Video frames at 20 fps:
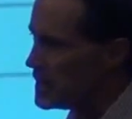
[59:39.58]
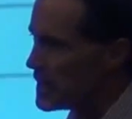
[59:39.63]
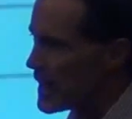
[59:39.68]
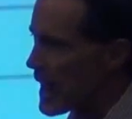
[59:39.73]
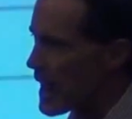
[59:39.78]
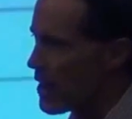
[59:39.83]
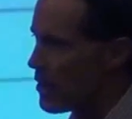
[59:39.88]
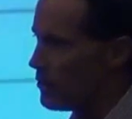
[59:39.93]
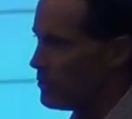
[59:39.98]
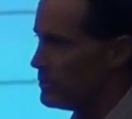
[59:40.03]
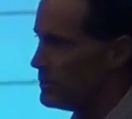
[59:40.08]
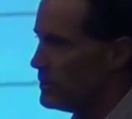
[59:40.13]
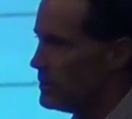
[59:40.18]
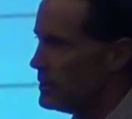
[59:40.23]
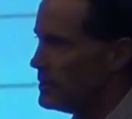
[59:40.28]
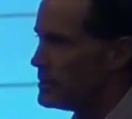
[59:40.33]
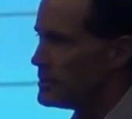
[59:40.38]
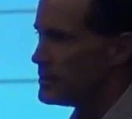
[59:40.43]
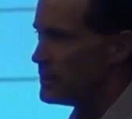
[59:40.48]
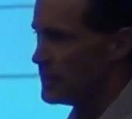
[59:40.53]
now,
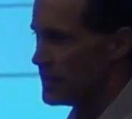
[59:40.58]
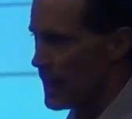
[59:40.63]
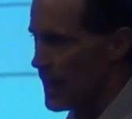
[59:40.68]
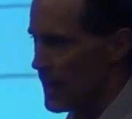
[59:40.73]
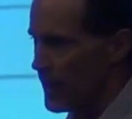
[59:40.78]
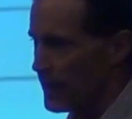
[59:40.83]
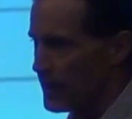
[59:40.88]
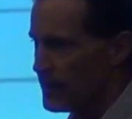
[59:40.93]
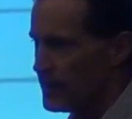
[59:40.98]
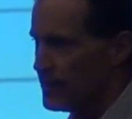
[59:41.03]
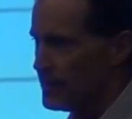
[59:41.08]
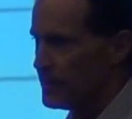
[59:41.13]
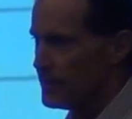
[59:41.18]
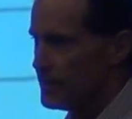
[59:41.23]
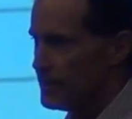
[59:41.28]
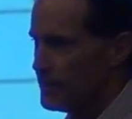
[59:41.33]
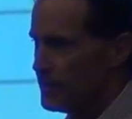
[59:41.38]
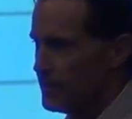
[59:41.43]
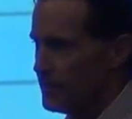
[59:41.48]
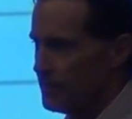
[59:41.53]
today.
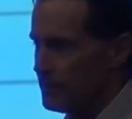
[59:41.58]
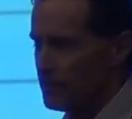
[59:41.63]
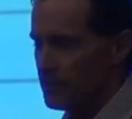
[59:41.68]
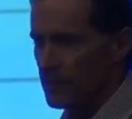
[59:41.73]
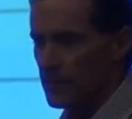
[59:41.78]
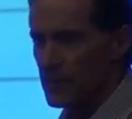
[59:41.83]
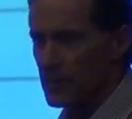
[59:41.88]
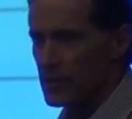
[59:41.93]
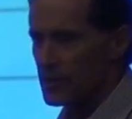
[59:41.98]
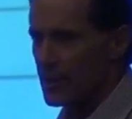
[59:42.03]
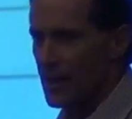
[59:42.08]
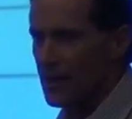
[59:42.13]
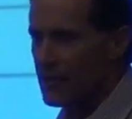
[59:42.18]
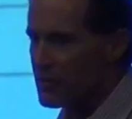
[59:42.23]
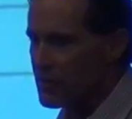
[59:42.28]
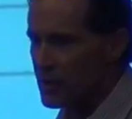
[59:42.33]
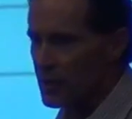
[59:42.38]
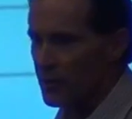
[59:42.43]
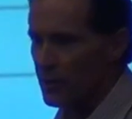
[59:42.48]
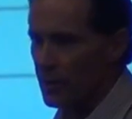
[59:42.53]
This is not
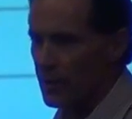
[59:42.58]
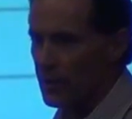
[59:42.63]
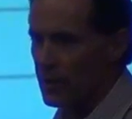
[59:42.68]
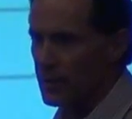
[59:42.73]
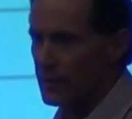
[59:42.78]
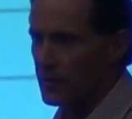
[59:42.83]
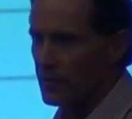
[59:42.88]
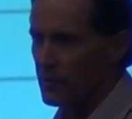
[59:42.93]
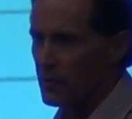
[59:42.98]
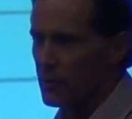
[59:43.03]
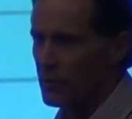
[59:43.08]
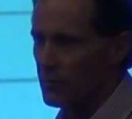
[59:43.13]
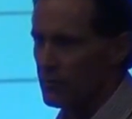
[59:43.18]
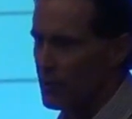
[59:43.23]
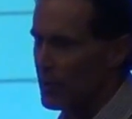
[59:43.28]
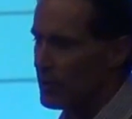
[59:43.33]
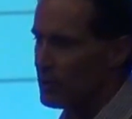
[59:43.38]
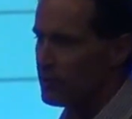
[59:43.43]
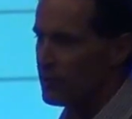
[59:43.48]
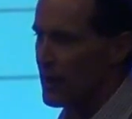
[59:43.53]
theory. You can
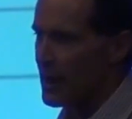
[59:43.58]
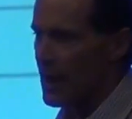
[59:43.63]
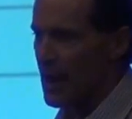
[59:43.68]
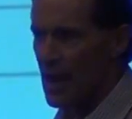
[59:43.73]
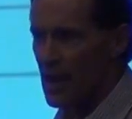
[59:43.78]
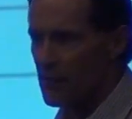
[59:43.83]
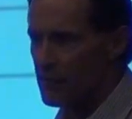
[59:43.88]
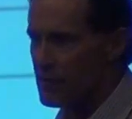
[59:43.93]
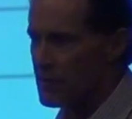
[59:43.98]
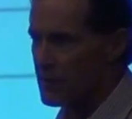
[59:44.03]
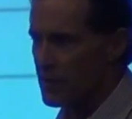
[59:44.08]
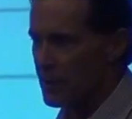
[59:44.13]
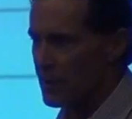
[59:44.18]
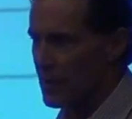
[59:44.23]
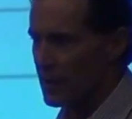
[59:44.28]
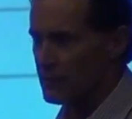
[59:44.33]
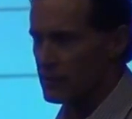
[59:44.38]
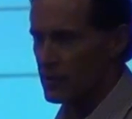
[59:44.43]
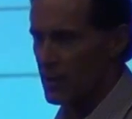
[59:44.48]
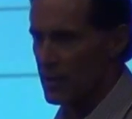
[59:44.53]
verify
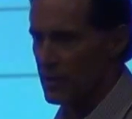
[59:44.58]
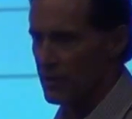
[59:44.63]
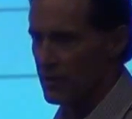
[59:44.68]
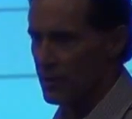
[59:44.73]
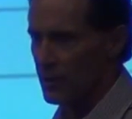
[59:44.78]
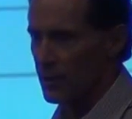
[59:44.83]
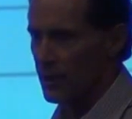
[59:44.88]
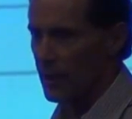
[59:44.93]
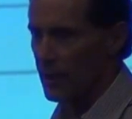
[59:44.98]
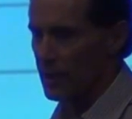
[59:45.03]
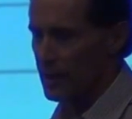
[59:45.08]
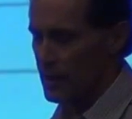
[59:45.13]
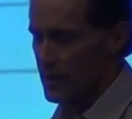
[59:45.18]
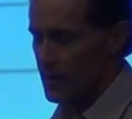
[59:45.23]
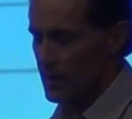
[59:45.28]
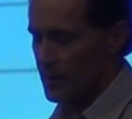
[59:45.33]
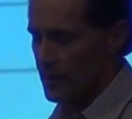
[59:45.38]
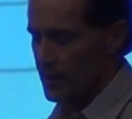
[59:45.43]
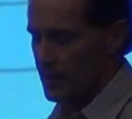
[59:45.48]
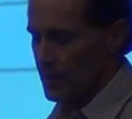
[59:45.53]
everything I've said here tonight.
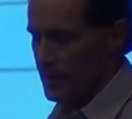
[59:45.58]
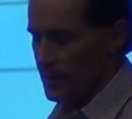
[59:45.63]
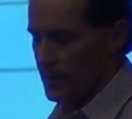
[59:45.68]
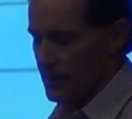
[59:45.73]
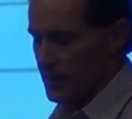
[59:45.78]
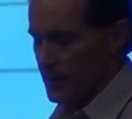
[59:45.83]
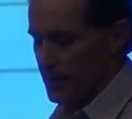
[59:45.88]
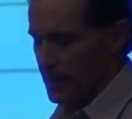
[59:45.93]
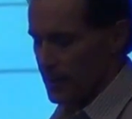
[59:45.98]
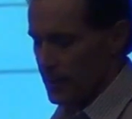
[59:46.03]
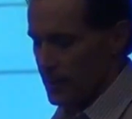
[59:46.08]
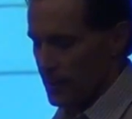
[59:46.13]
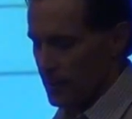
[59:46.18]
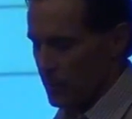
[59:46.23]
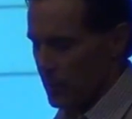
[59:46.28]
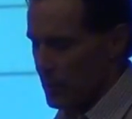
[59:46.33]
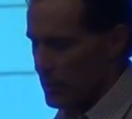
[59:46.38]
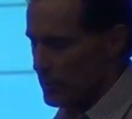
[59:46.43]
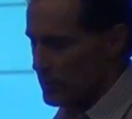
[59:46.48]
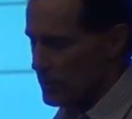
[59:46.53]

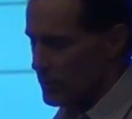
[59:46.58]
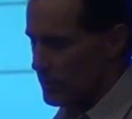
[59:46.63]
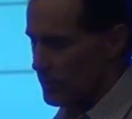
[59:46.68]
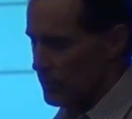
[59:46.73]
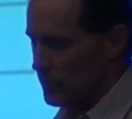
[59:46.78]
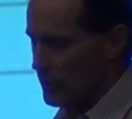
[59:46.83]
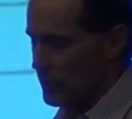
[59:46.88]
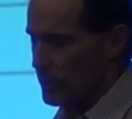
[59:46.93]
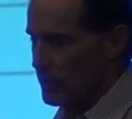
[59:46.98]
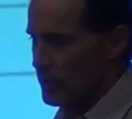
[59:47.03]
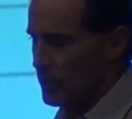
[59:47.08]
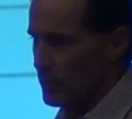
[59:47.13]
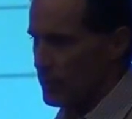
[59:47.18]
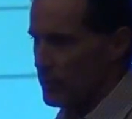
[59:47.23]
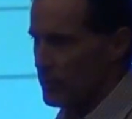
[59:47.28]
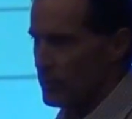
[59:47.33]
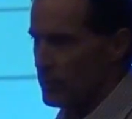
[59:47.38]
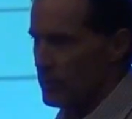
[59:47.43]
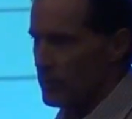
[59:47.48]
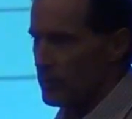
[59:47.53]
We are
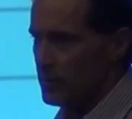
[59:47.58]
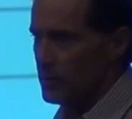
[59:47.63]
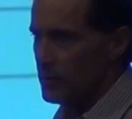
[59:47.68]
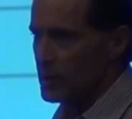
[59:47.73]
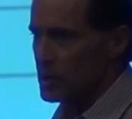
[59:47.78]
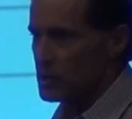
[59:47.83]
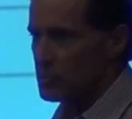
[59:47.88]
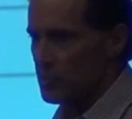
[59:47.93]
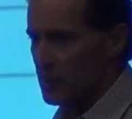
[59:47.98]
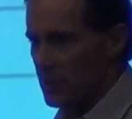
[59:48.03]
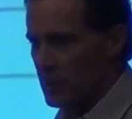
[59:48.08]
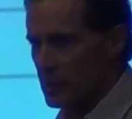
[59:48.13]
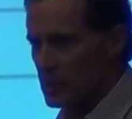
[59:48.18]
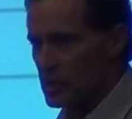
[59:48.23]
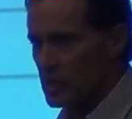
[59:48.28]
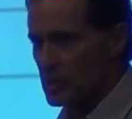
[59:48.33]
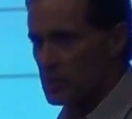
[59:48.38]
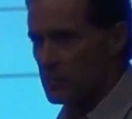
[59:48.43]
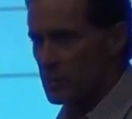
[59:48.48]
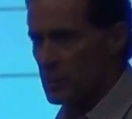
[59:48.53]

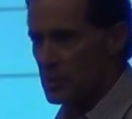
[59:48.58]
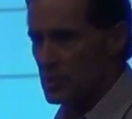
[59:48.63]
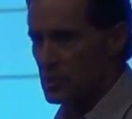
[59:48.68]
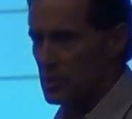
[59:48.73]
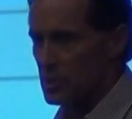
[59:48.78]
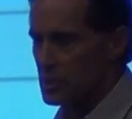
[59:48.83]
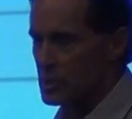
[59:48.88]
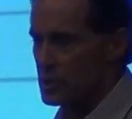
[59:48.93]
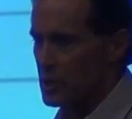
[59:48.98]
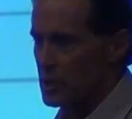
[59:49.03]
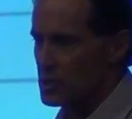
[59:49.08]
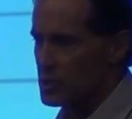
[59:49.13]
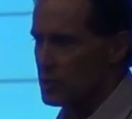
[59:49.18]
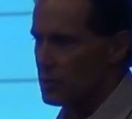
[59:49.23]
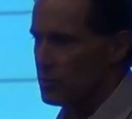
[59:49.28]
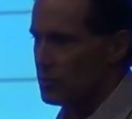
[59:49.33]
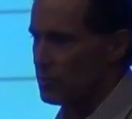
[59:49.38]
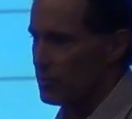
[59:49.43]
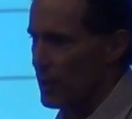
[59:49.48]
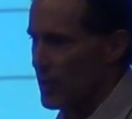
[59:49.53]
experiencing species
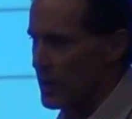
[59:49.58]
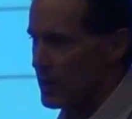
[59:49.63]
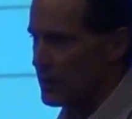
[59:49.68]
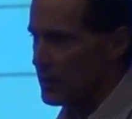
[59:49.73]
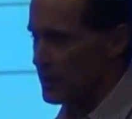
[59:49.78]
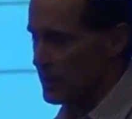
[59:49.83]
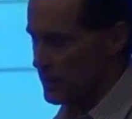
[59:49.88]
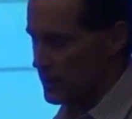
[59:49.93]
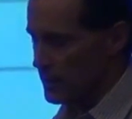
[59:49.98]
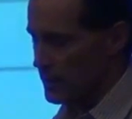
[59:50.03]
extinction rate